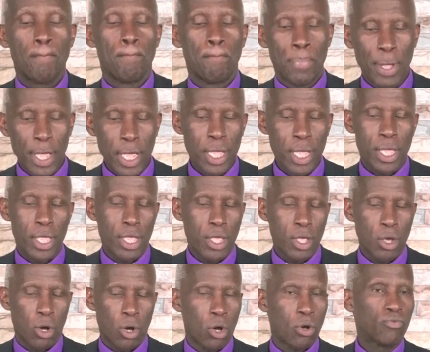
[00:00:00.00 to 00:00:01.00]
Be
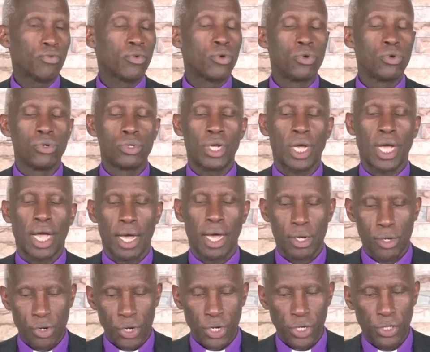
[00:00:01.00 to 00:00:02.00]
of good
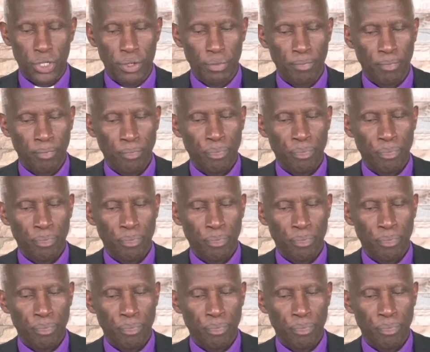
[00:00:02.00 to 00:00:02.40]
courage,